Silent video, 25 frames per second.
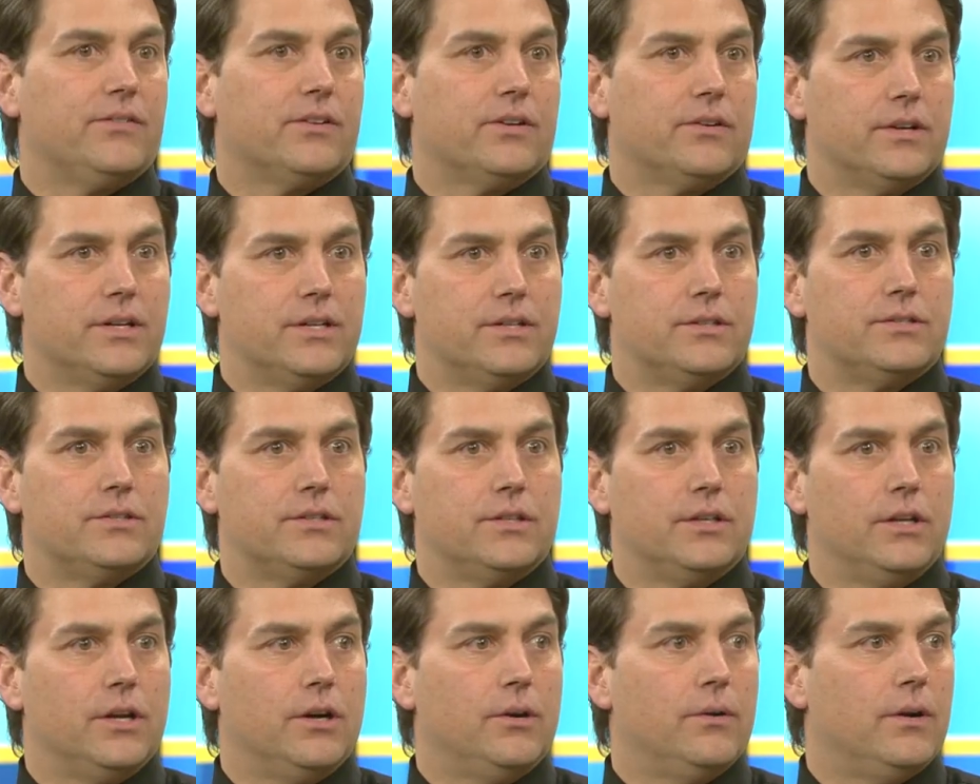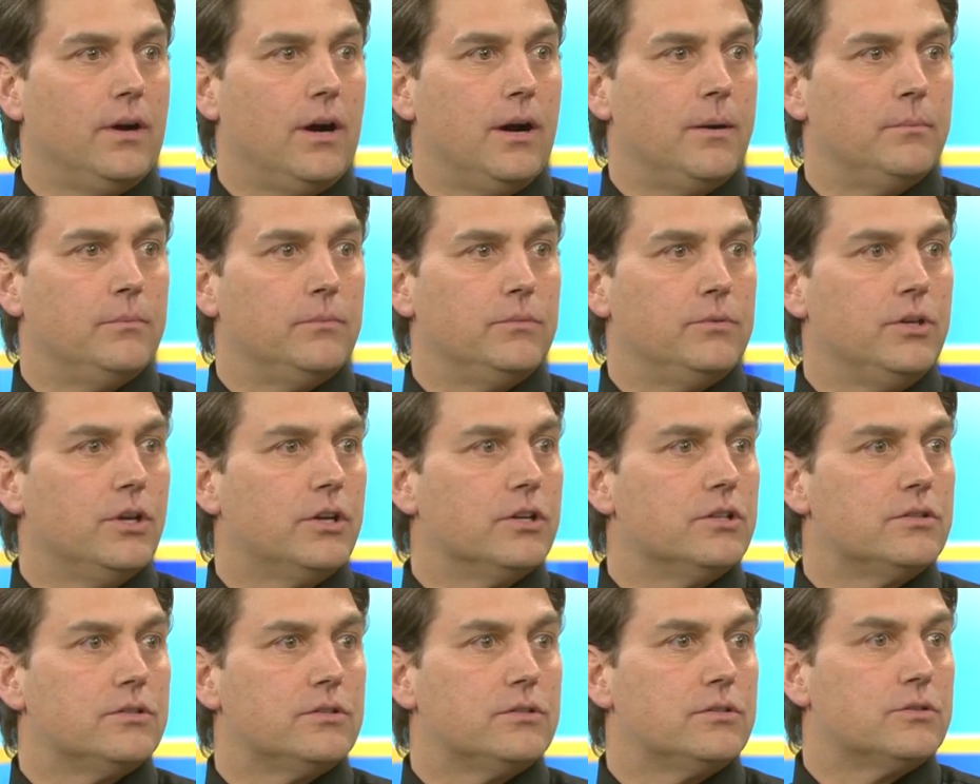there is. You know, you
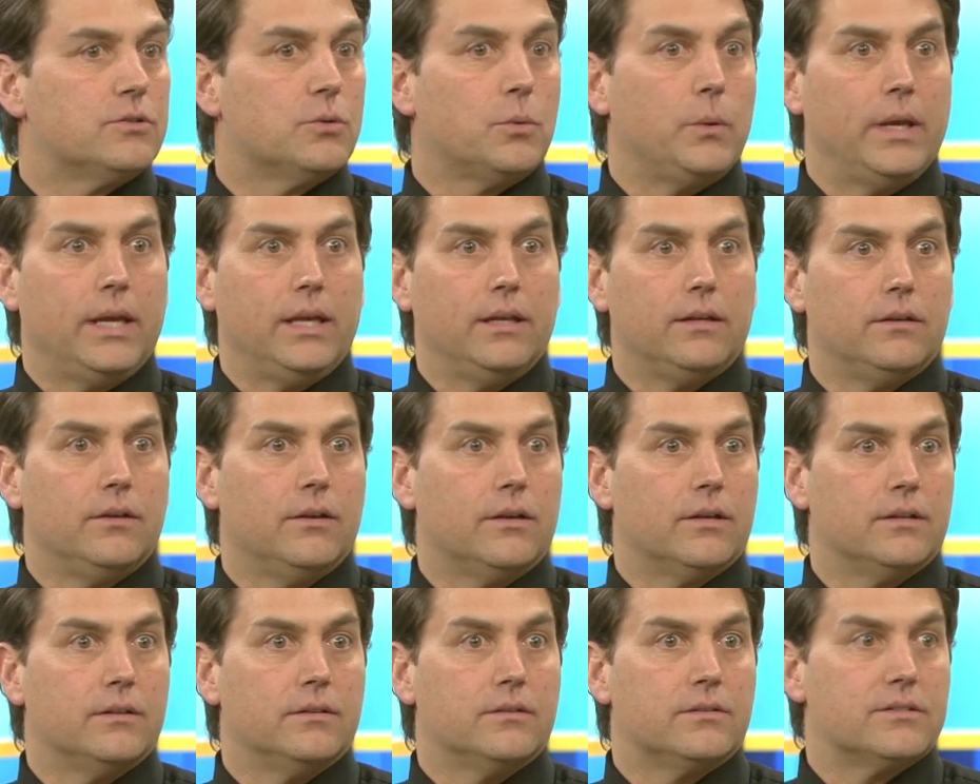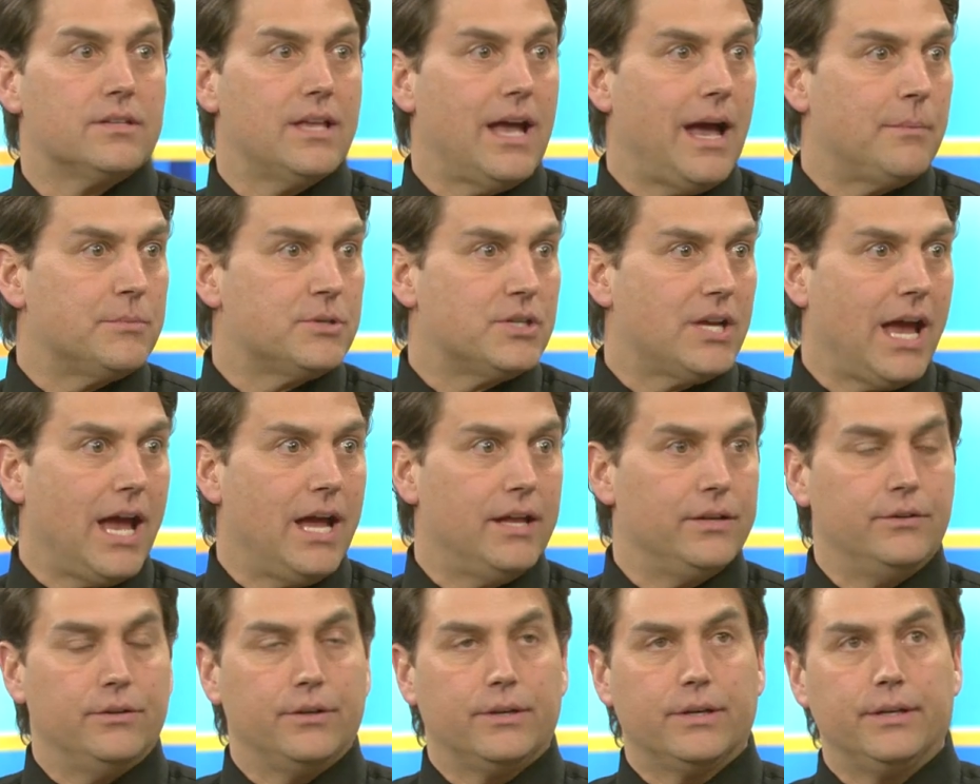can tweet, you can
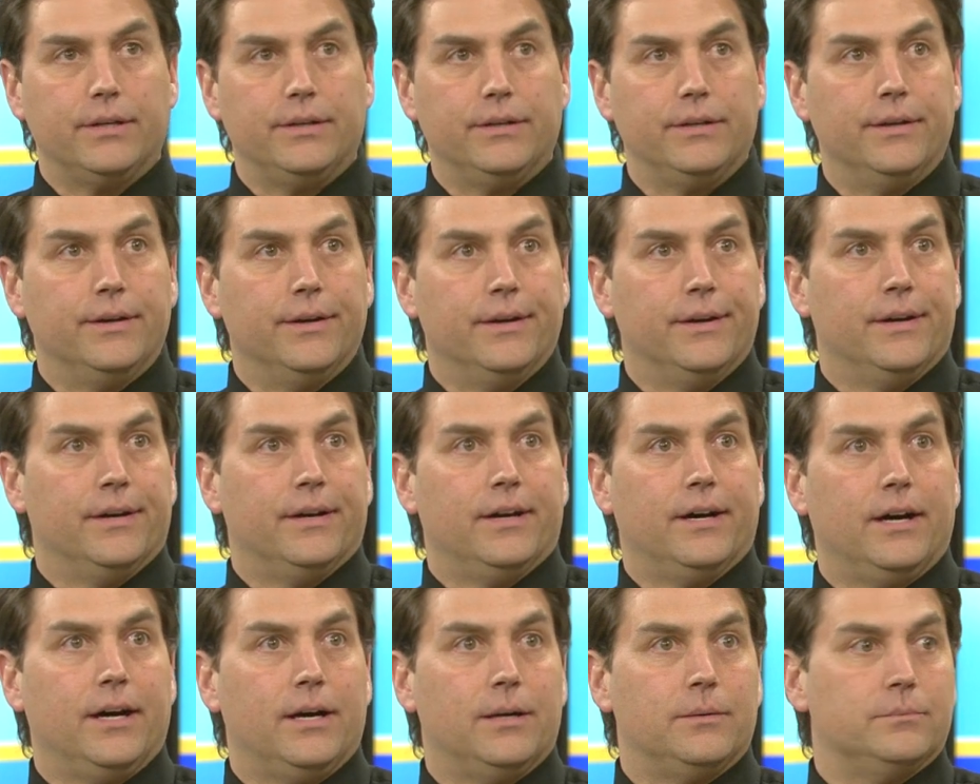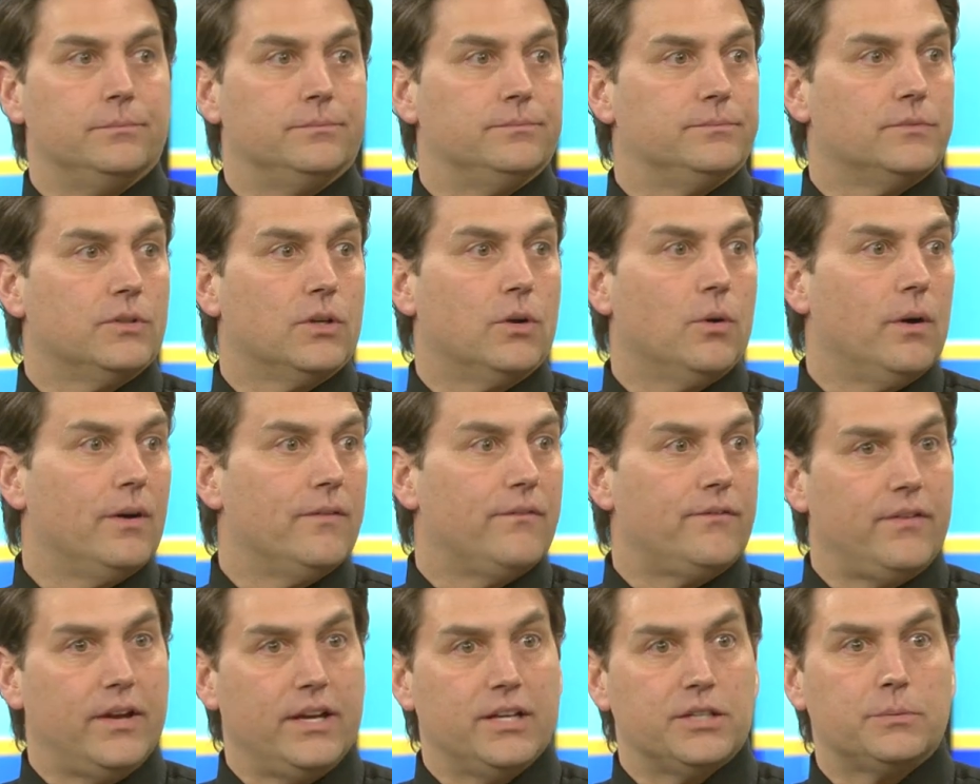Snapchat, you can go on
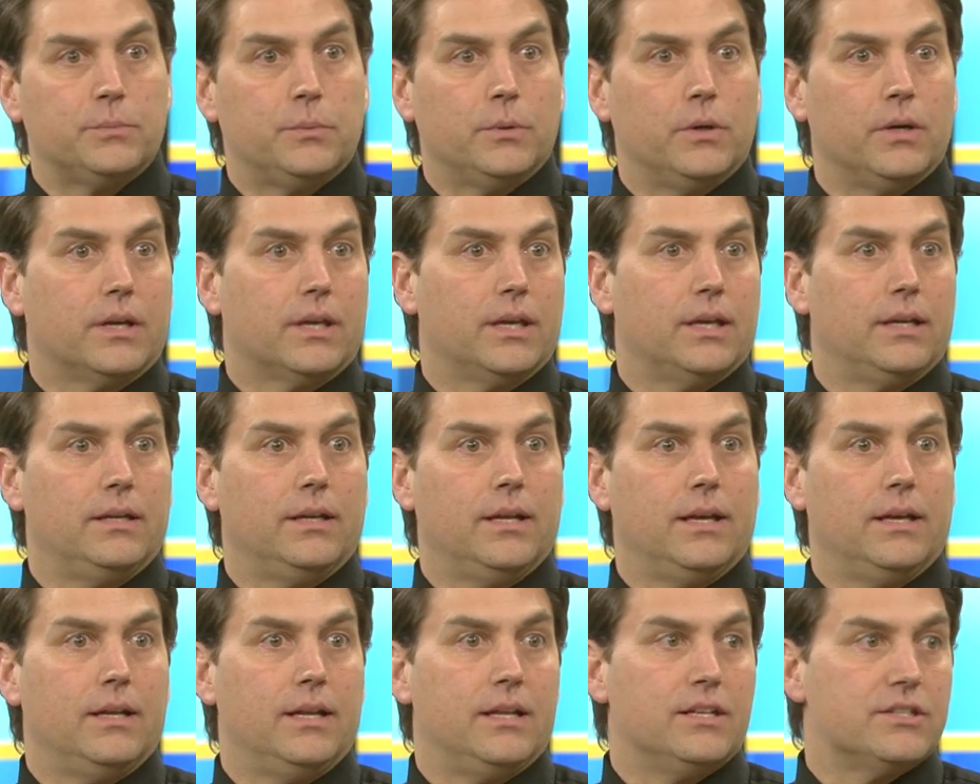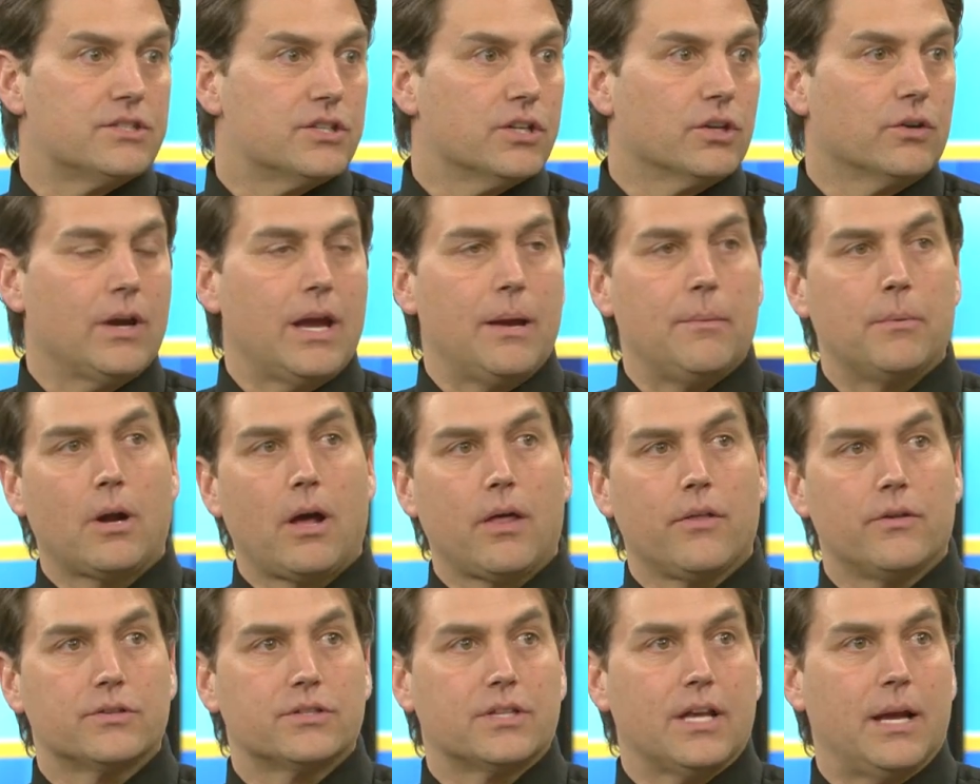Facebook and Instagram and
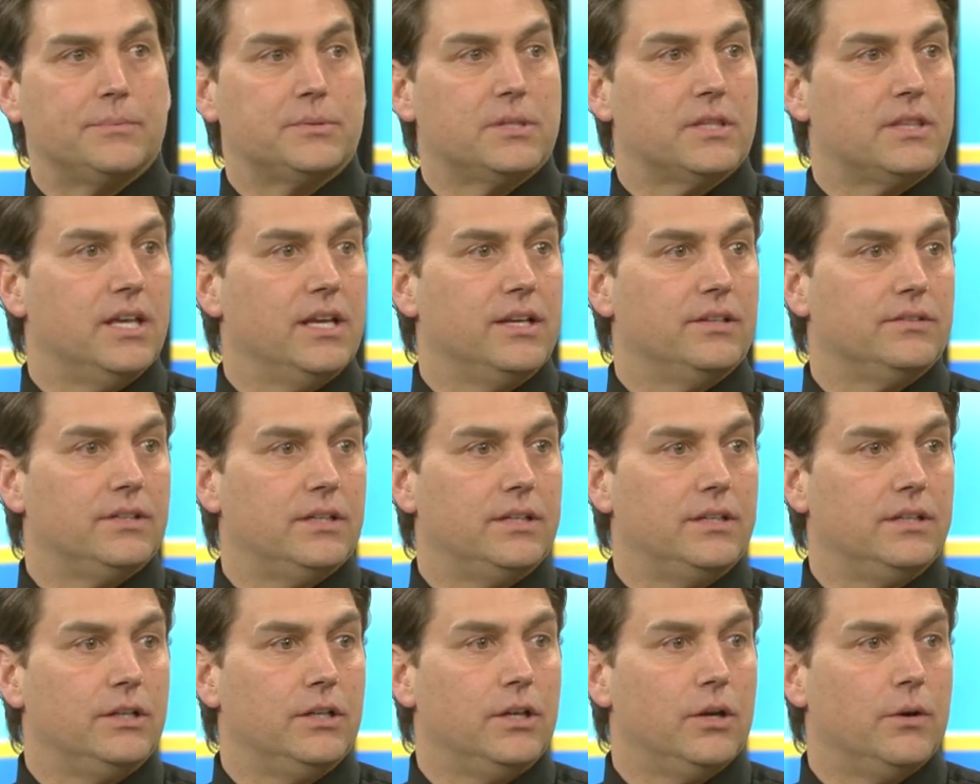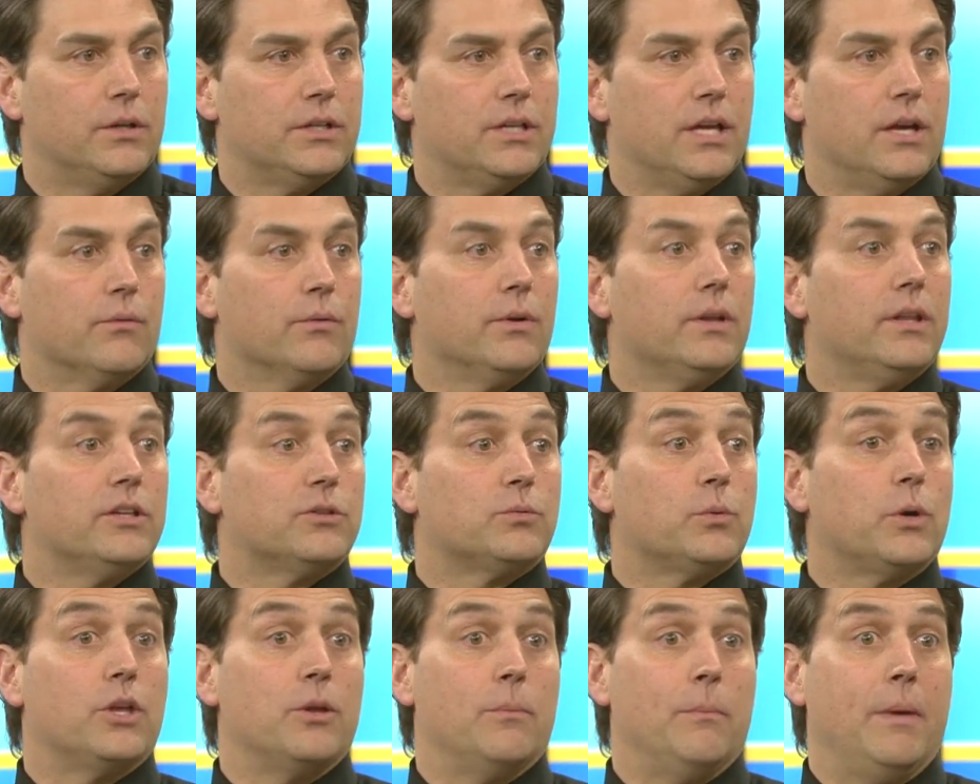all those types of things. And, you know, it really
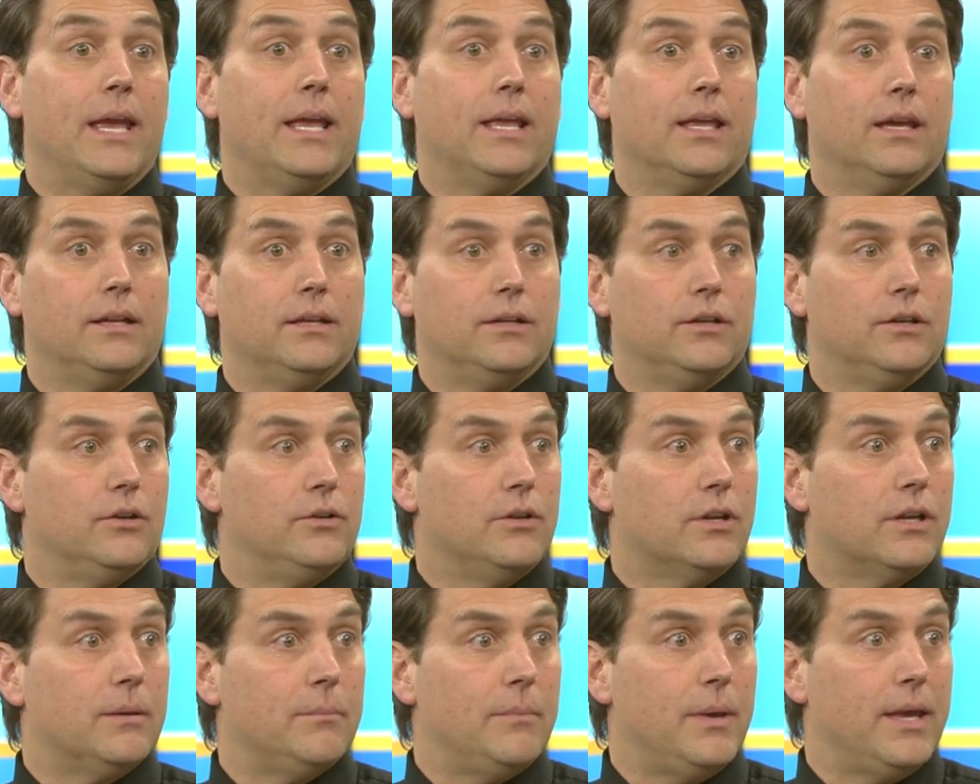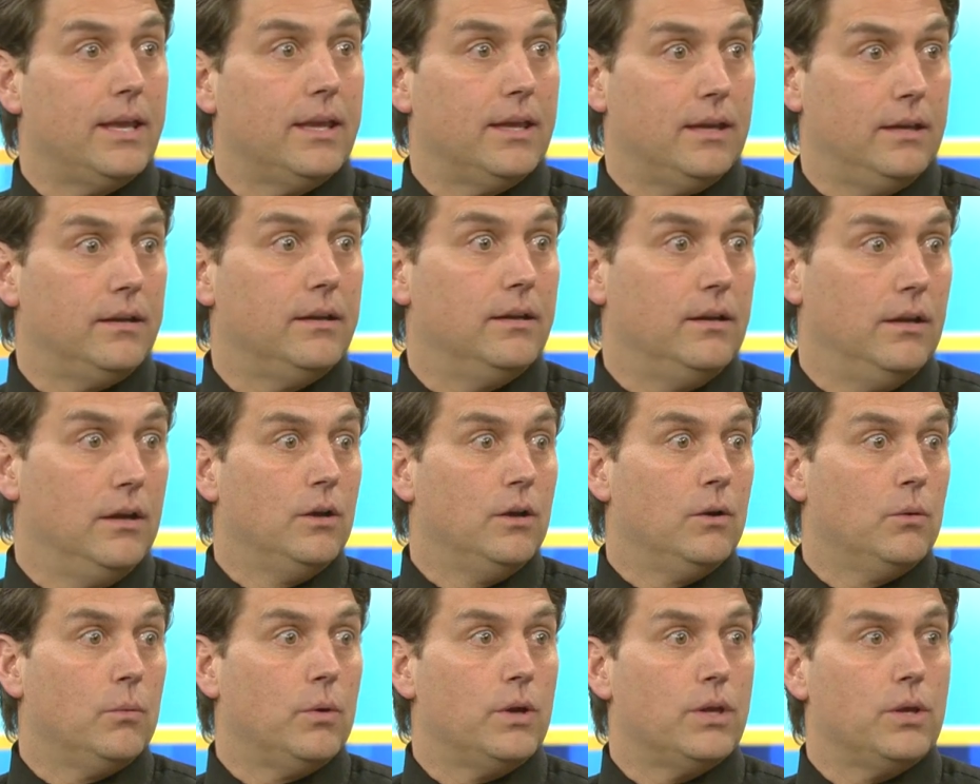is what you make it. You know, you can make it
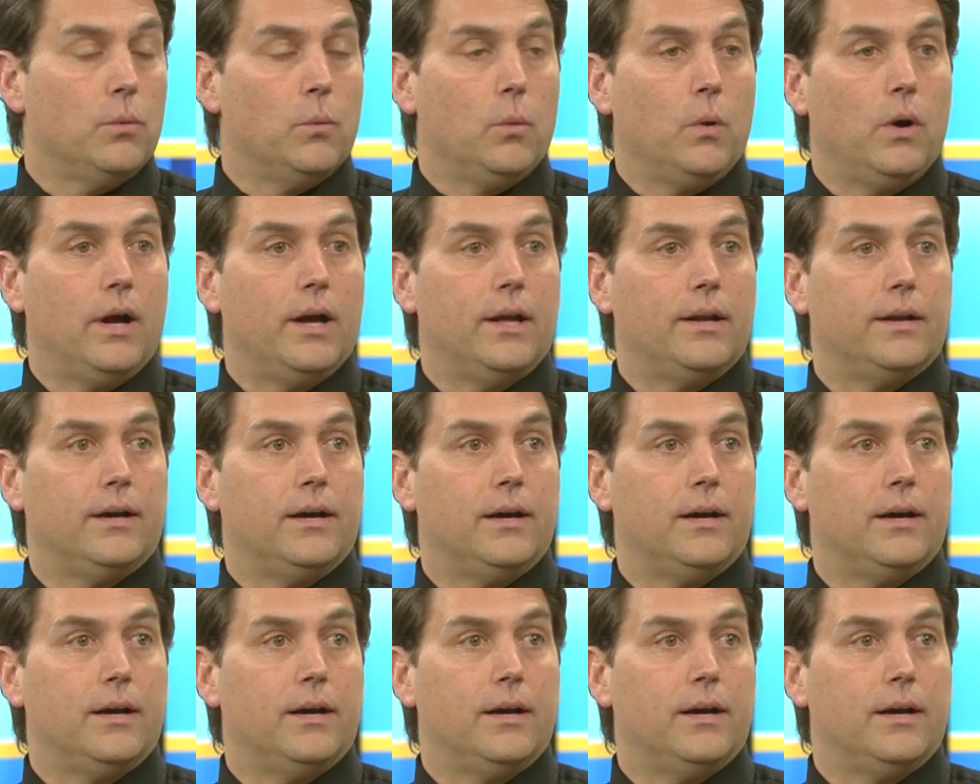what you want.